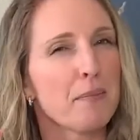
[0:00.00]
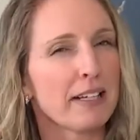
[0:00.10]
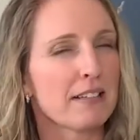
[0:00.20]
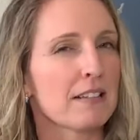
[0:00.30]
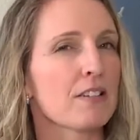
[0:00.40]

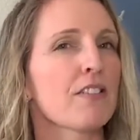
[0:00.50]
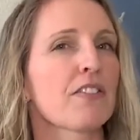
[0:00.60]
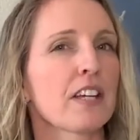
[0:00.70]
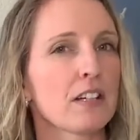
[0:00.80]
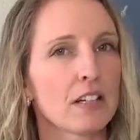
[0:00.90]
might still
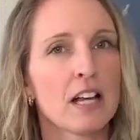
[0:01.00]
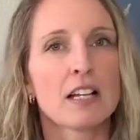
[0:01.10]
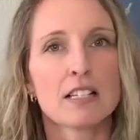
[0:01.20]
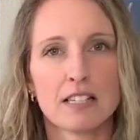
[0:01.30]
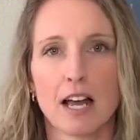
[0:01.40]
feel
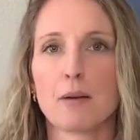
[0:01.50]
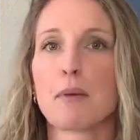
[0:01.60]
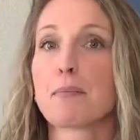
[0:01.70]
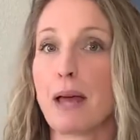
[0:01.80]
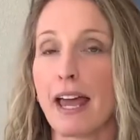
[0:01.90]

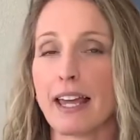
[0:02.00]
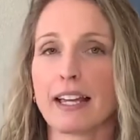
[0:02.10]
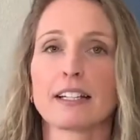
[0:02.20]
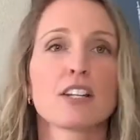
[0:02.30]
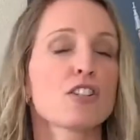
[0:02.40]
some
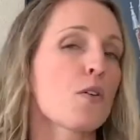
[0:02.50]
pain.